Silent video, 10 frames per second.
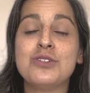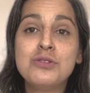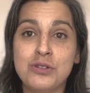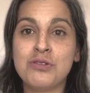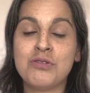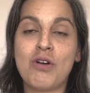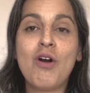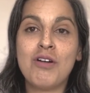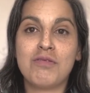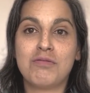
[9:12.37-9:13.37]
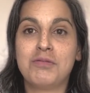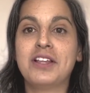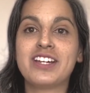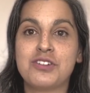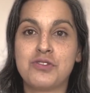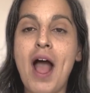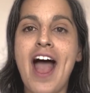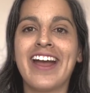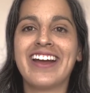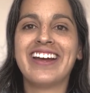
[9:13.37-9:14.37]
you do or would like to
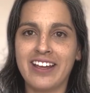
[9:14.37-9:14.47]
try.